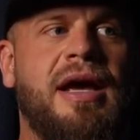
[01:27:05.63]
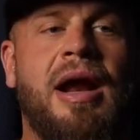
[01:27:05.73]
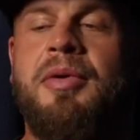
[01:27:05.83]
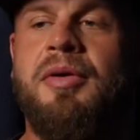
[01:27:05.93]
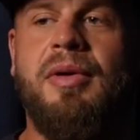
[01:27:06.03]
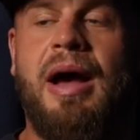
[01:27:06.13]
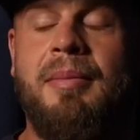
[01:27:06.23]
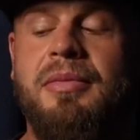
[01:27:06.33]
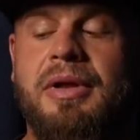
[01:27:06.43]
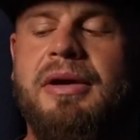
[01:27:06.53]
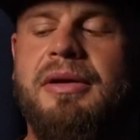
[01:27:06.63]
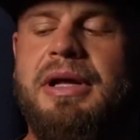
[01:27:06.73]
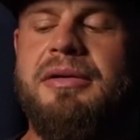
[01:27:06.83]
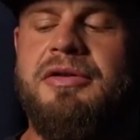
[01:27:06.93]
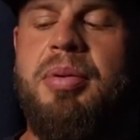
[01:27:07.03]
And I'm
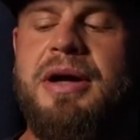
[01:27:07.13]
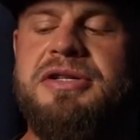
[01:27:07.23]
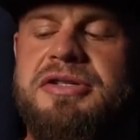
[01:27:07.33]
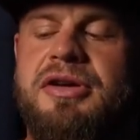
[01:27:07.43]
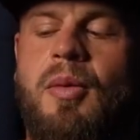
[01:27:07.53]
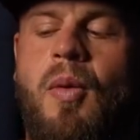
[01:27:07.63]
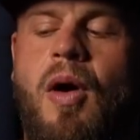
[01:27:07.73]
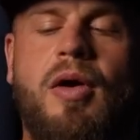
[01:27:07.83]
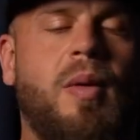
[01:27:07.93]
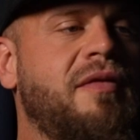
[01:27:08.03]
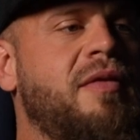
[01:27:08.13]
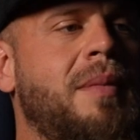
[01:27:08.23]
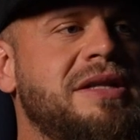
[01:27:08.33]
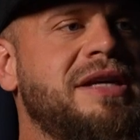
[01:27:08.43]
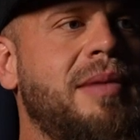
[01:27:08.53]
literally, depression's going to walk away
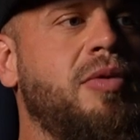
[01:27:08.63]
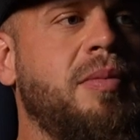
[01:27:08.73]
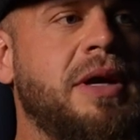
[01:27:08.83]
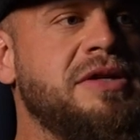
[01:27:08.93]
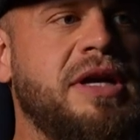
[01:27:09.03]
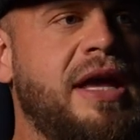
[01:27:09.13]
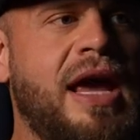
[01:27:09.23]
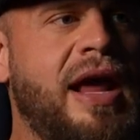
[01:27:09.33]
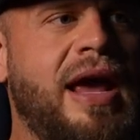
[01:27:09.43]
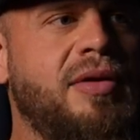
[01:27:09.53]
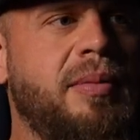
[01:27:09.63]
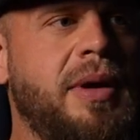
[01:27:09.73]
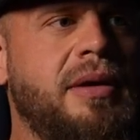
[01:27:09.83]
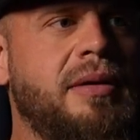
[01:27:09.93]
from my table because it can't handle me.